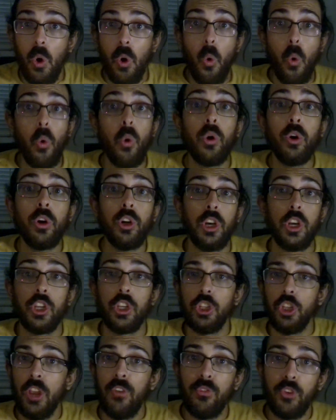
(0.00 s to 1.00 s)
or
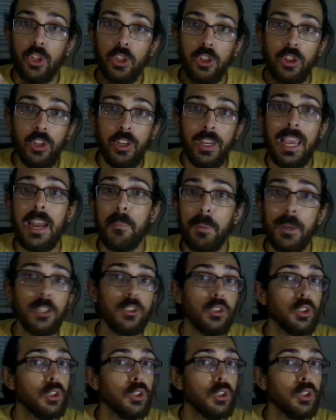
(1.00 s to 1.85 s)
if you look at a picture,